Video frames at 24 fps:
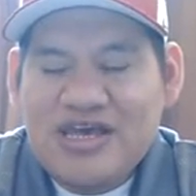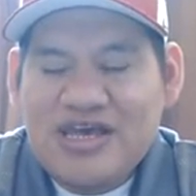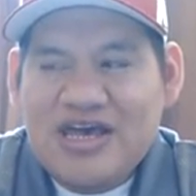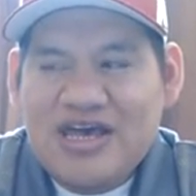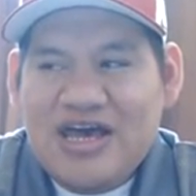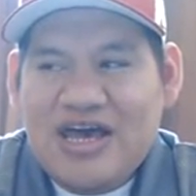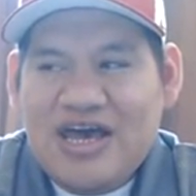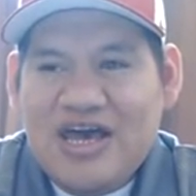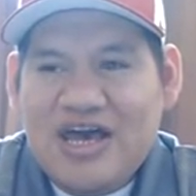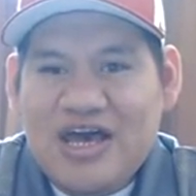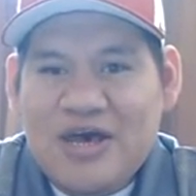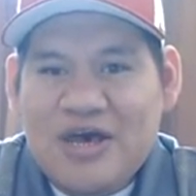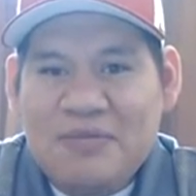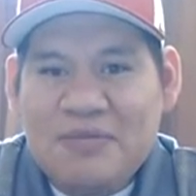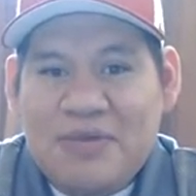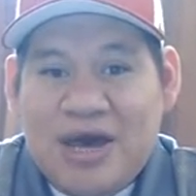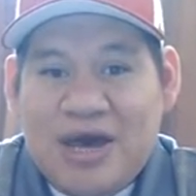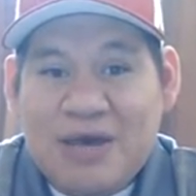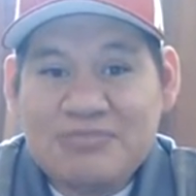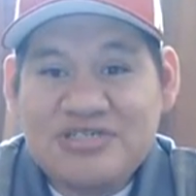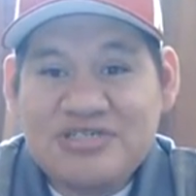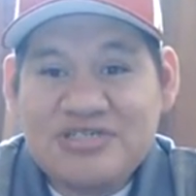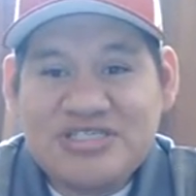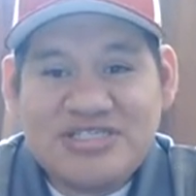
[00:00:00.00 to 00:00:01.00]

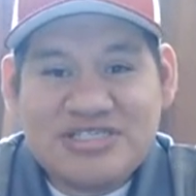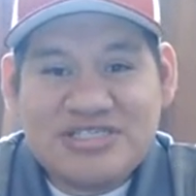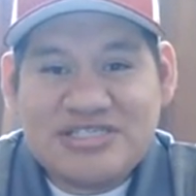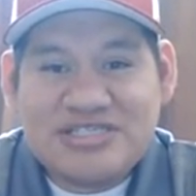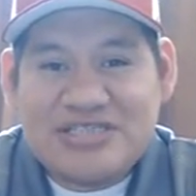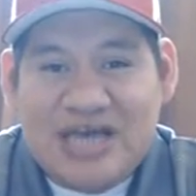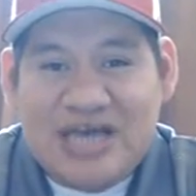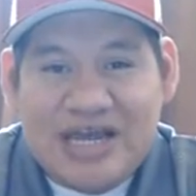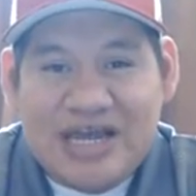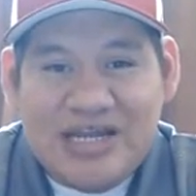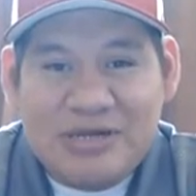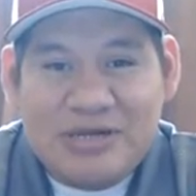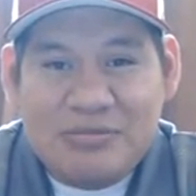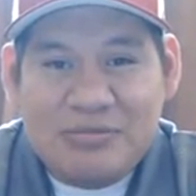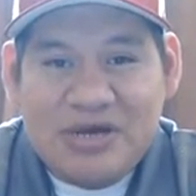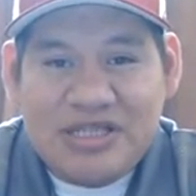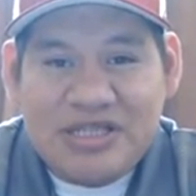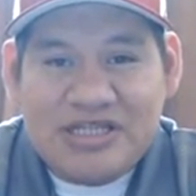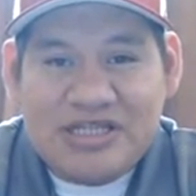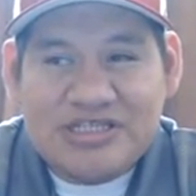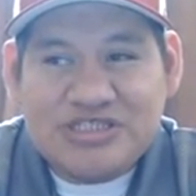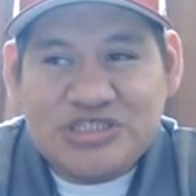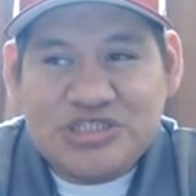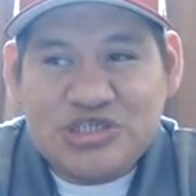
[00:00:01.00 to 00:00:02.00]
I'm just excited about
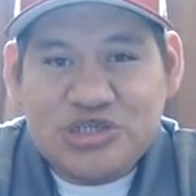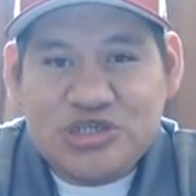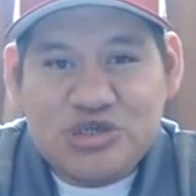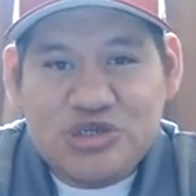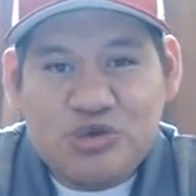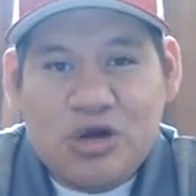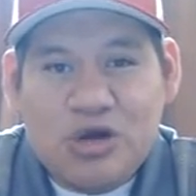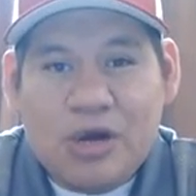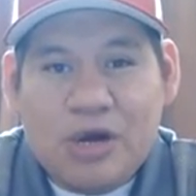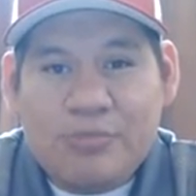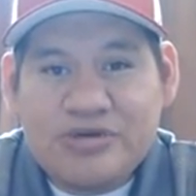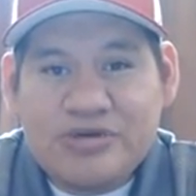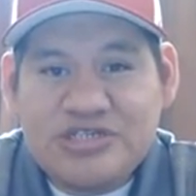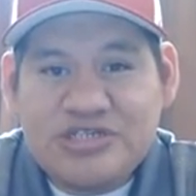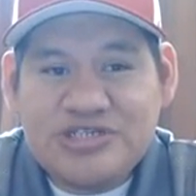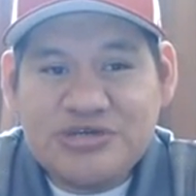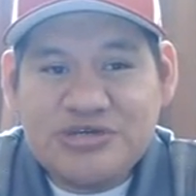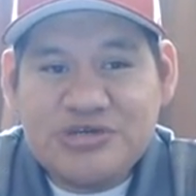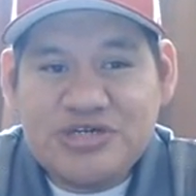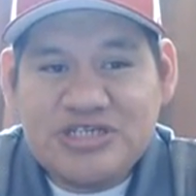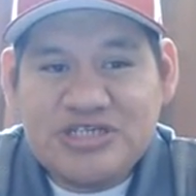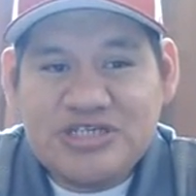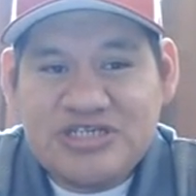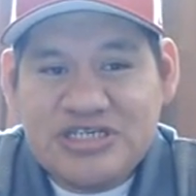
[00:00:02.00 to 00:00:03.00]
this new
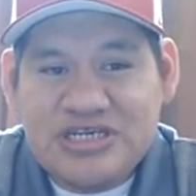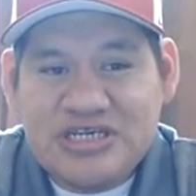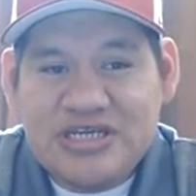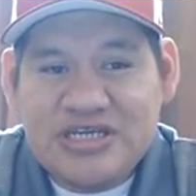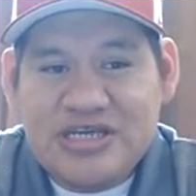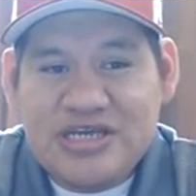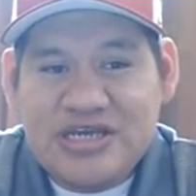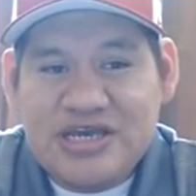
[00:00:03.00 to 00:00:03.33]
opportunity.